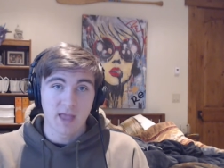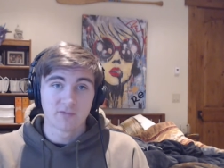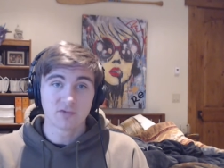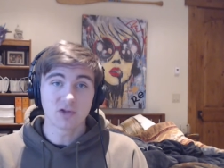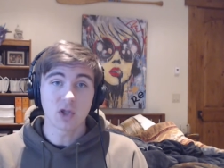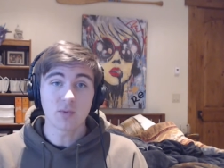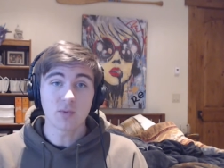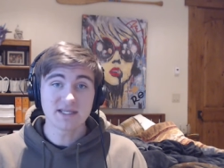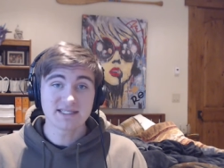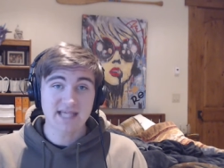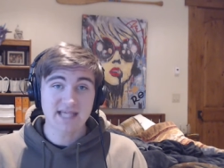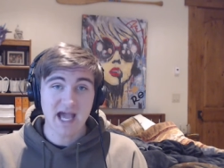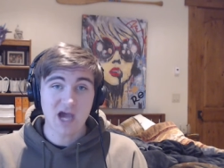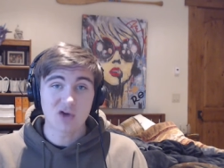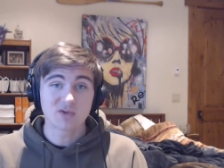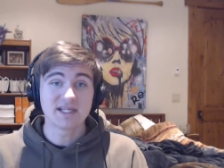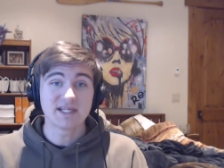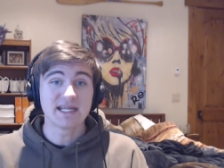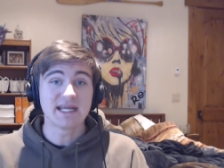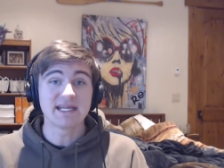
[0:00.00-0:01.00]
flowing
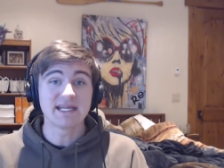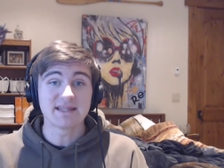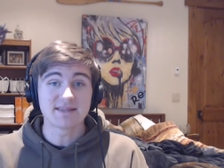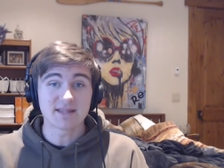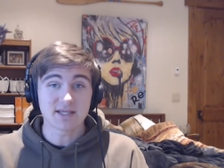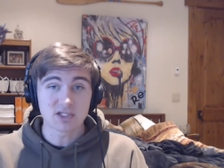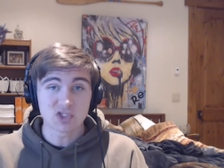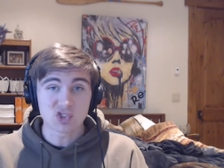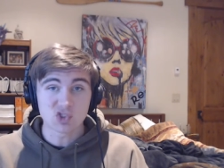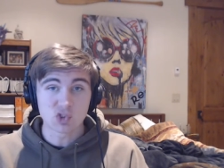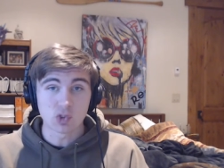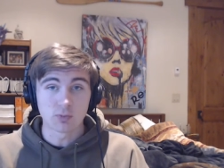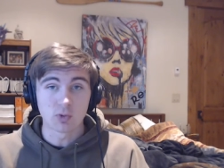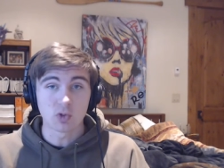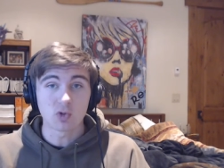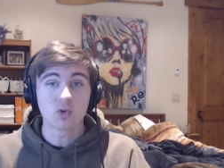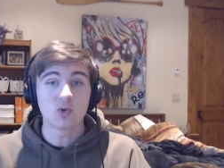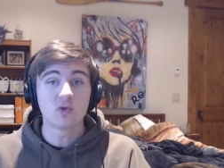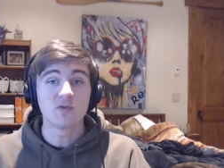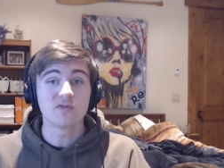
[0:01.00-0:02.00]
down and hitting the
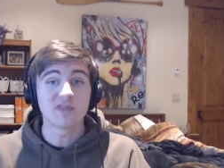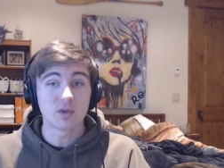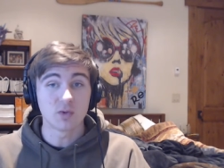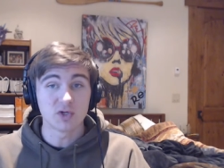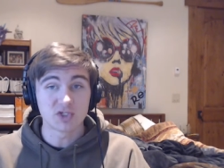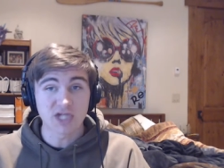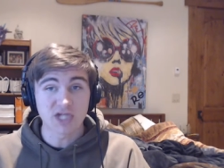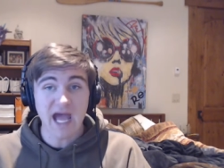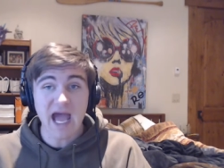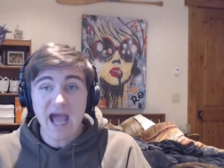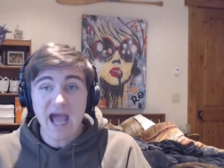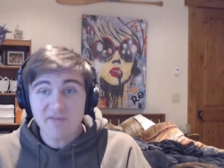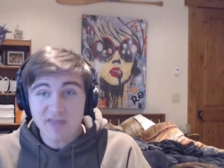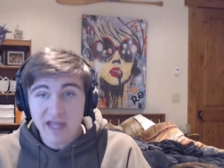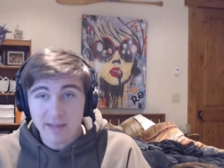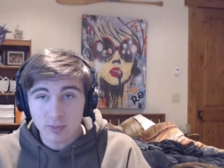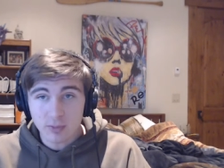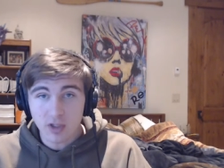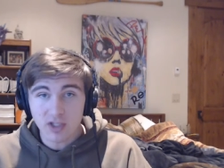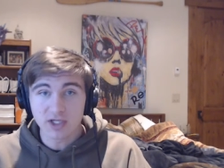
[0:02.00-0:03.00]
consumer who, if they wish to have
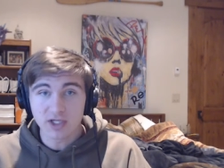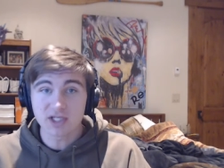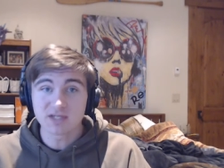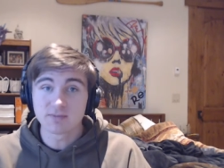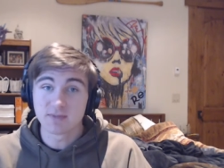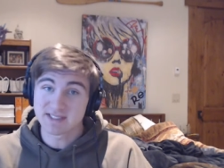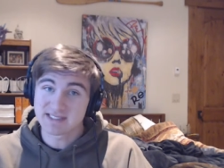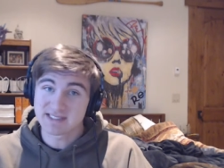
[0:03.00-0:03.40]
that product, must